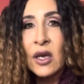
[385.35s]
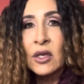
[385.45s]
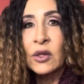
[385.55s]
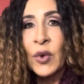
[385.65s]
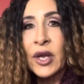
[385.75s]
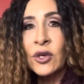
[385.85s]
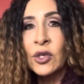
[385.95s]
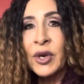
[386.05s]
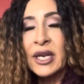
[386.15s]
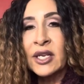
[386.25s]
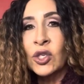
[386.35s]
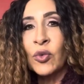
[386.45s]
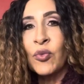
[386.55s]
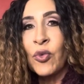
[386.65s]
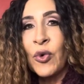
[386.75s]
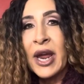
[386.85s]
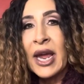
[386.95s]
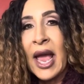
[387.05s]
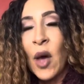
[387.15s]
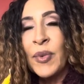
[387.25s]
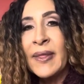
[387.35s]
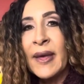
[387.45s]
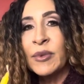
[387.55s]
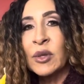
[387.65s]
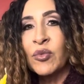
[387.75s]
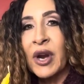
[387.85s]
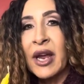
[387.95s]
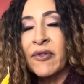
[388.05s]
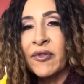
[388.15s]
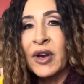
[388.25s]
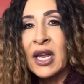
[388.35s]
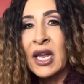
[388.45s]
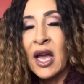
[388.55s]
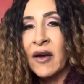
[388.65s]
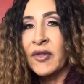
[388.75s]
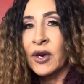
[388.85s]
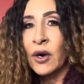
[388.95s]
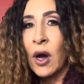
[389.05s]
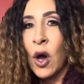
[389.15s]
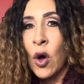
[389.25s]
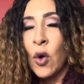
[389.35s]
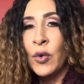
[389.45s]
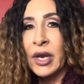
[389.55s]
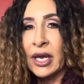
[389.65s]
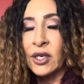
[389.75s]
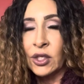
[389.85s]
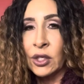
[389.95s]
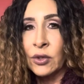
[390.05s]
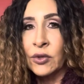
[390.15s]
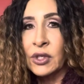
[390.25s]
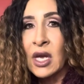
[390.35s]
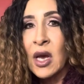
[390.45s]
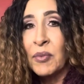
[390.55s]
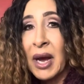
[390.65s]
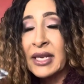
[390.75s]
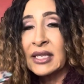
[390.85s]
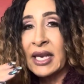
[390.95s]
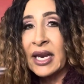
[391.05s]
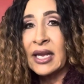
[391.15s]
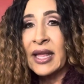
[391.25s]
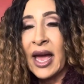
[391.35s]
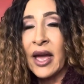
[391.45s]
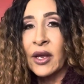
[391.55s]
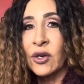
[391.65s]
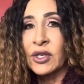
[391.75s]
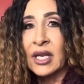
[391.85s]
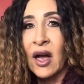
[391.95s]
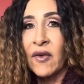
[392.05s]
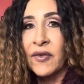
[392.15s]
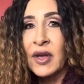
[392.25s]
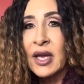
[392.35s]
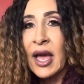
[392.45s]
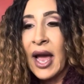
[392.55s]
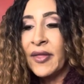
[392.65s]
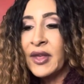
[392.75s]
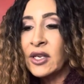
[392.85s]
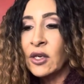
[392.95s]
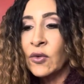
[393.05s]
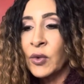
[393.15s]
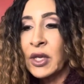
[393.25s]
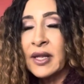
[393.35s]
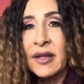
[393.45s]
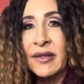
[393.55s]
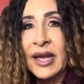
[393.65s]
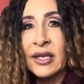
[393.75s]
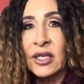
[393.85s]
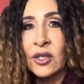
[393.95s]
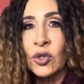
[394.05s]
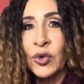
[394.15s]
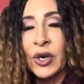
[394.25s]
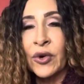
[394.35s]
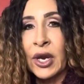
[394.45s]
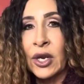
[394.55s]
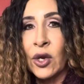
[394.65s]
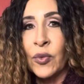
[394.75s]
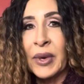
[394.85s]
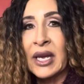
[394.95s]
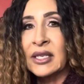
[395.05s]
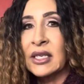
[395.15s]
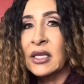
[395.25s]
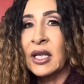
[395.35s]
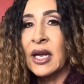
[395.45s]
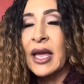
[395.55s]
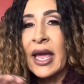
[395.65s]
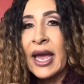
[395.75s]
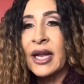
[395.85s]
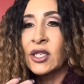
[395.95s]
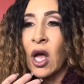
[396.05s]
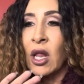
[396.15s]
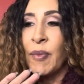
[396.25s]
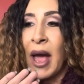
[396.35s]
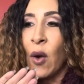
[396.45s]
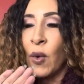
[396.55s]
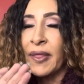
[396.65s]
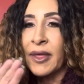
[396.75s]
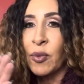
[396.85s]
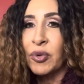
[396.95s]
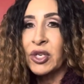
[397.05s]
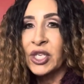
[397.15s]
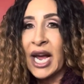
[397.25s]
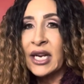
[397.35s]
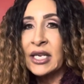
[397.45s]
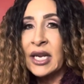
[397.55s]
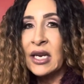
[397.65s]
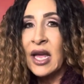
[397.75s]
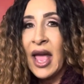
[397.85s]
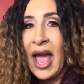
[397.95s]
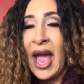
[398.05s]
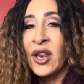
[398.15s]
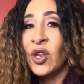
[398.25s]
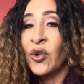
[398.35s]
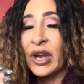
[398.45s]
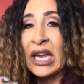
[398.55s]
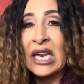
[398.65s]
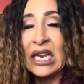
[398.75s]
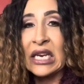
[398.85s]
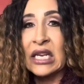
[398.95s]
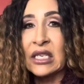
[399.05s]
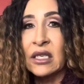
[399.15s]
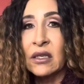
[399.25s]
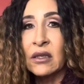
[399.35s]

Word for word: So what you're doing is you're helping them to break free of their own issues by stating that yourself. And these are really the things that are triggering you, because it's all about what they're projecting and you're eating it.